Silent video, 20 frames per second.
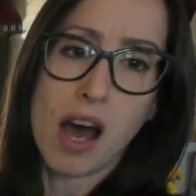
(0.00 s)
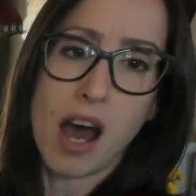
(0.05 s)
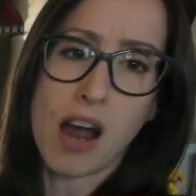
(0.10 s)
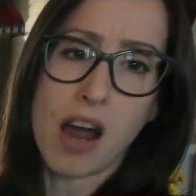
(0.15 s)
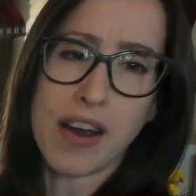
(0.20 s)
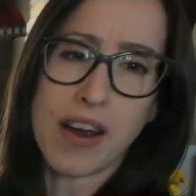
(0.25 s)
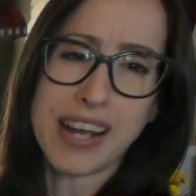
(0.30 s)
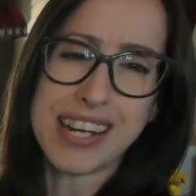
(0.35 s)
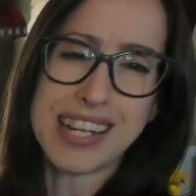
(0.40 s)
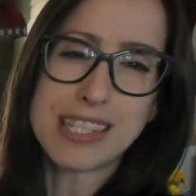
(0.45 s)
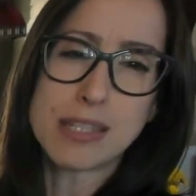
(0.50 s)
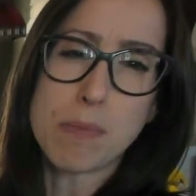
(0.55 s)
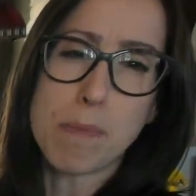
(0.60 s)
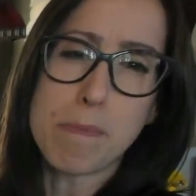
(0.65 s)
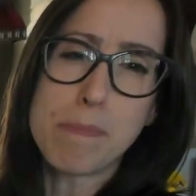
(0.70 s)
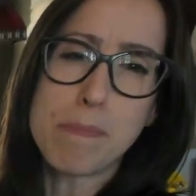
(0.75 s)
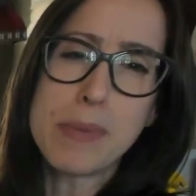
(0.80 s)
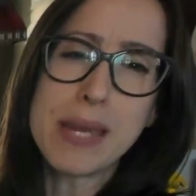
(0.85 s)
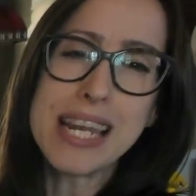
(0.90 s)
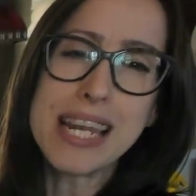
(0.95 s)
All right, it's
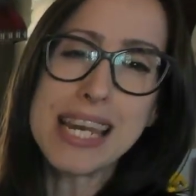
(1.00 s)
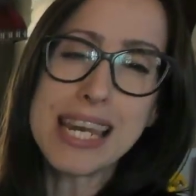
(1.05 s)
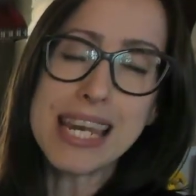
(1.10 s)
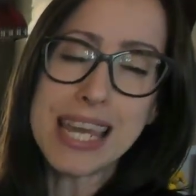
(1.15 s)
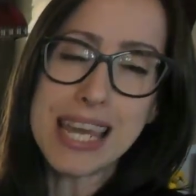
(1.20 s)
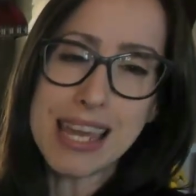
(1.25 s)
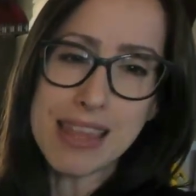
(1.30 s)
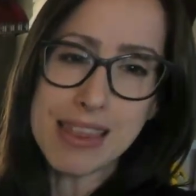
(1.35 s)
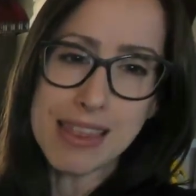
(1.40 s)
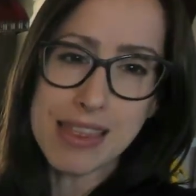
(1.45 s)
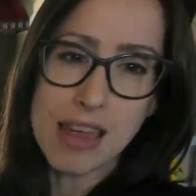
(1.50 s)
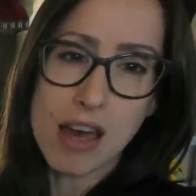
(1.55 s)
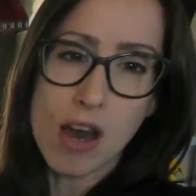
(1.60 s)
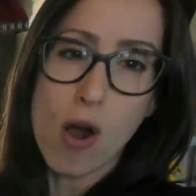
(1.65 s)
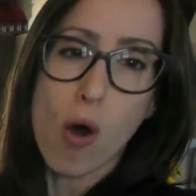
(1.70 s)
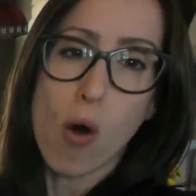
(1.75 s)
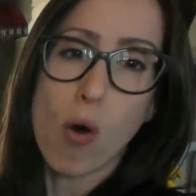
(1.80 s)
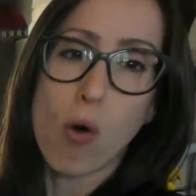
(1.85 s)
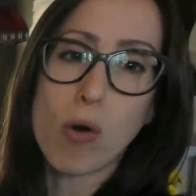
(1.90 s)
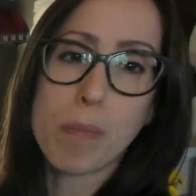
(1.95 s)
beneath
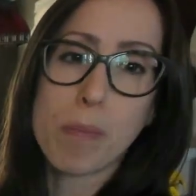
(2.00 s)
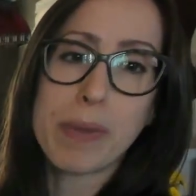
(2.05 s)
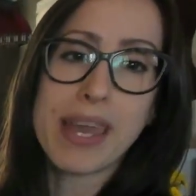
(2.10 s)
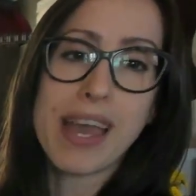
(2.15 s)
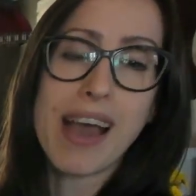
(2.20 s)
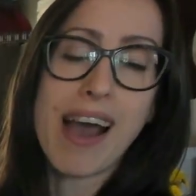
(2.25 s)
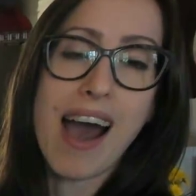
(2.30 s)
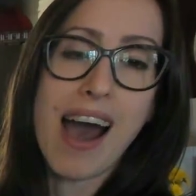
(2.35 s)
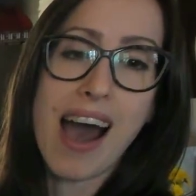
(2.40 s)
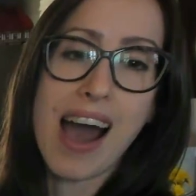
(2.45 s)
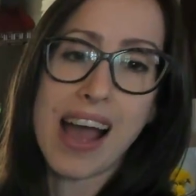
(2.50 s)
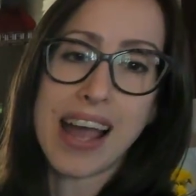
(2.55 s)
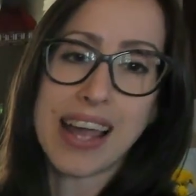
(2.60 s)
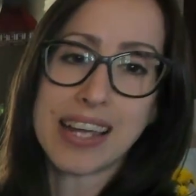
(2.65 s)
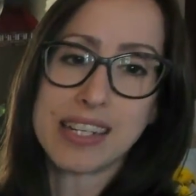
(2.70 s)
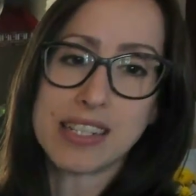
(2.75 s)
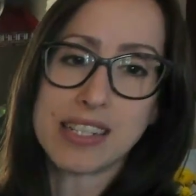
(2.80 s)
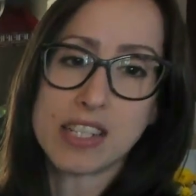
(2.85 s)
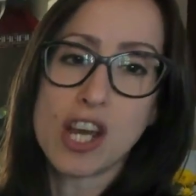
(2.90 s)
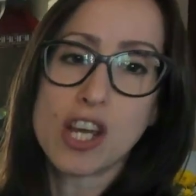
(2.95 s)
or
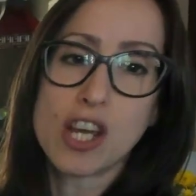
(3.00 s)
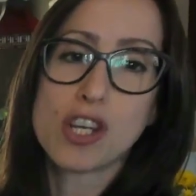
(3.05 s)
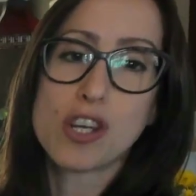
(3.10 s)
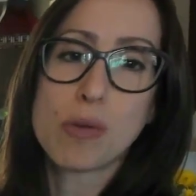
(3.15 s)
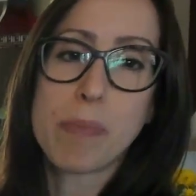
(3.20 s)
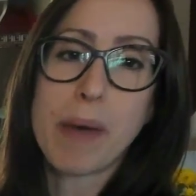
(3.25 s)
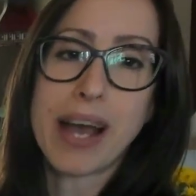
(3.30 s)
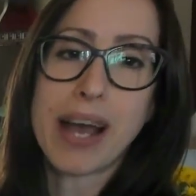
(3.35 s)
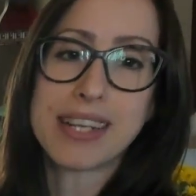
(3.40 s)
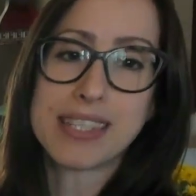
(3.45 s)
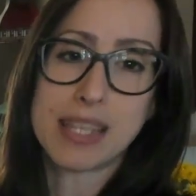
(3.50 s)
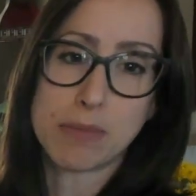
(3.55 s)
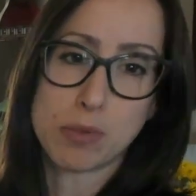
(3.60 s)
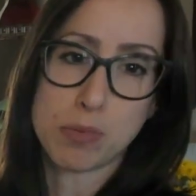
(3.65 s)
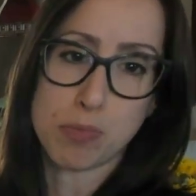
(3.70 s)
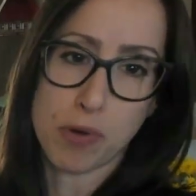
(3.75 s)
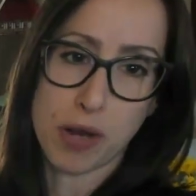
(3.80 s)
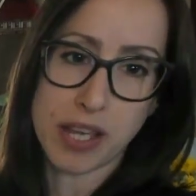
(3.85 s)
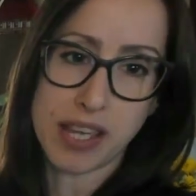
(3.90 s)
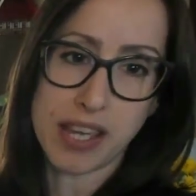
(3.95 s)
behind your biceps
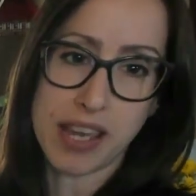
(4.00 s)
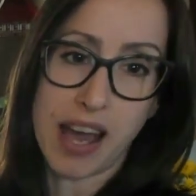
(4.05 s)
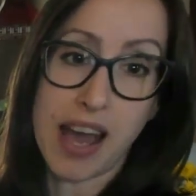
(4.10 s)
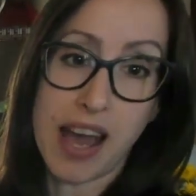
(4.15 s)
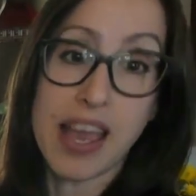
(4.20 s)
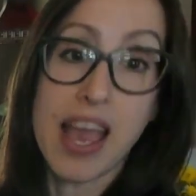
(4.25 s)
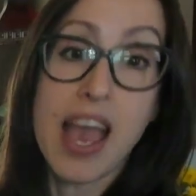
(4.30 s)
brachii.